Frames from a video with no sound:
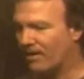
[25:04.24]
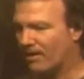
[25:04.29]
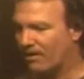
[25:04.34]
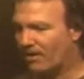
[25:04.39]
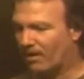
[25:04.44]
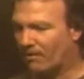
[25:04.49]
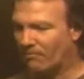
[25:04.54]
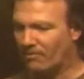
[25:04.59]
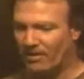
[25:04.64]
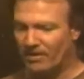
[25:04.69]

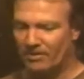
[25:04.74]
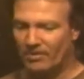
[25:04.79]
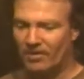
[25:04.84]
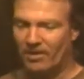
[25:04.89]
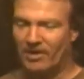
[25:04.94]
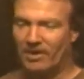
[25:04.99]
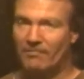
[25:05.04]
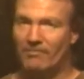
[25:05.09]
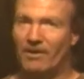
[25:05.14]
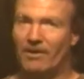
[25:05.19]
want to
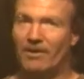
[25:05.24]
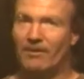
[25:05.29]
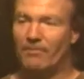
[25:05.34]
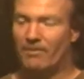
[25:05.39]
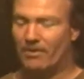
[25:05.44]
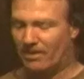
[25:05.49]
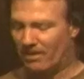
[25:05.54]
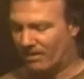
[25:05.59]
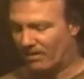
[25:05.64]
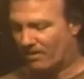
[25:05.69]
talk about
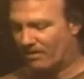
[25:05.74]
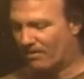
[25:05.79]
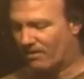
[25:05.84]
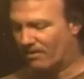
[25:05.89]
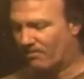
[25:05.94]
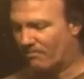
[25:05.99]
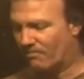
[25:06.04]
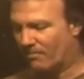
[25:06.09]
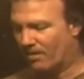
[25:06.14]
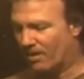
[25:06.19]

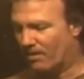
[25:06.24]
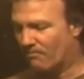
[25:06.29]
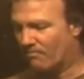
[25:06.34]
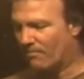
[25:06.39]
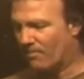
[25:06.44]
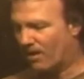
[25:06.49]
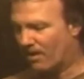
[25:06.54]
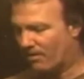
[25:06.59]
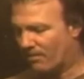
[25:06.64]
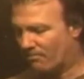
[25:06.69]
a
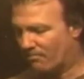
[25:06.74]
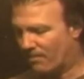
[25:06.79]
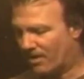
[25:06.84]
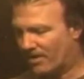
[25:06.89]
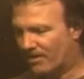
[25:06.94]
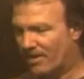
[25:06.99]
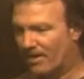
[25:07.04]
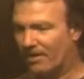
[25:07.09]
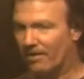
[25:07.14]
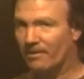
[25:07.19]

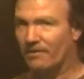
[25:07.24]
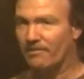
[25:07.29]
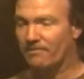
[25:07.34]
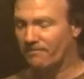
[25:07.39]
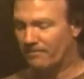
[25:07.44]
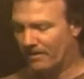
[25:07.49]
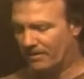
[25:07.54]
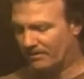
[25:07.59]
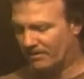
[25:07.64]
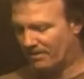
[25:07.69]
Mandela
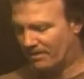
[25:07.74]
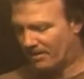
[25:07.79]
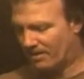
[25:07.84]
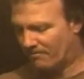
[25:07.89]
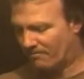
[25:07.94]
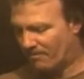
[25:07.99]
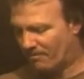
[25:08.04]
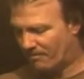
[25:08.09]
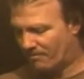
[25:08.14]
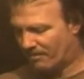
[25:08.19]
effect that
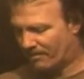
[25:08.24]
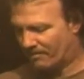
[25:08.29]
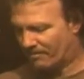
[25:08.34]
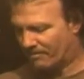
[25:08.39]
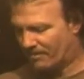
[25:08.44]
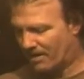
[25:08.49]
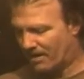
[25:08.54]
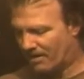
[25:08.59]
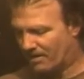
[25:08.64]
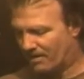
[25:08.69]
I'm very
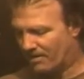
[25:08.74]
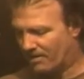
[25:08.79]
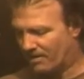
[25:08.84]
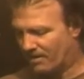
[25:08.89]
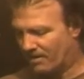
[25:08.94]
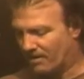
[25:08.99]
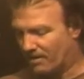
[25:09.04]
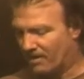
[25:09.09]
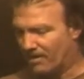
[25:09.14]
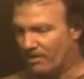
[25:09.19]
excited.
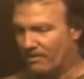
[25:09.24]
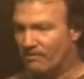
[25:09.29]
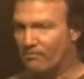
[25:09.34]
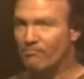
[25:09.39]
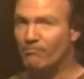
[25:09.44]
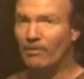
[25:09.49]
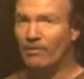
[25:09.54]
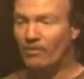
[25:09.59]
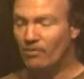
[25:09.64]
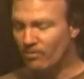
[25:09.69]

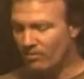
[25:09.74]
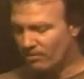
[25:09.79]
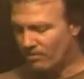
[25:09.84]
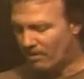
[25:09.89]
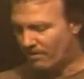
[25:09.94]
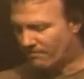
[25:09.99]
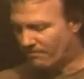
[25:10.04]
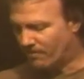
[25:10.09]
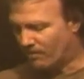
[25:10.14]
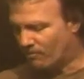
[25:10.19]
It's been going
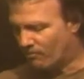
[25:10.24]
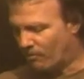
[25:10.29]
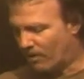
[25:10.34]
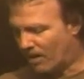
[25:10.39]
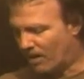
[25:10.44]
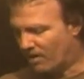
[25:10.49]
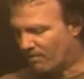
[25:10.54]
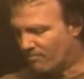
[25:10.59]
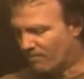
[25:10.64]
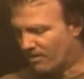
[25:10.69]
on for a
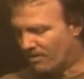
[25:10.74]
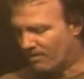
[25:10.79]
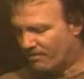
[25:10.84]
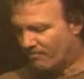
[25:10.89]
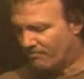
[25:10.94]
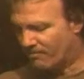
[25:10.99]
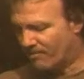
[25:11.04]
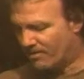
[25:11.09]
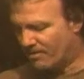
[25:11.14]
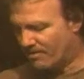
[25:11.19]
while, but
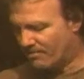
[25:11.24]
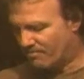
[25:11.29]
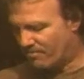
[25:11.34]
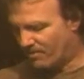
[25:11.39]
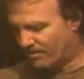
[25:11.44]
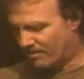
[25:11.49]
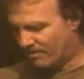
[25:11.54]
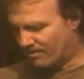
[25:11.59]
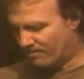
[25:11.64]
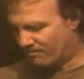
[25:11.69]
it's really
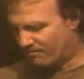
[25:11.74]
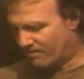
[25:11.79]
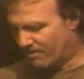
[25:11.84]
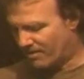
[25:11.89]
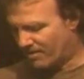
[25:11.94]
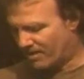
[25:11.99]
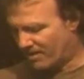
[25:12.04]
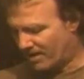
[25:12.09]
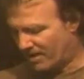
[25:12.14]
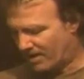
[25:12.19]

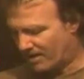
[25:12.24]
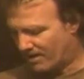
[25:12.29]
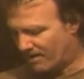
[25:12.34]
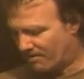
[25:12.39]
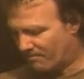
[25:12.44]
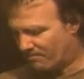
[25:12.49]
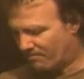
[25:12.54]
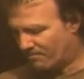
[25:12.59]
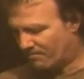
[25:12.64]
kind of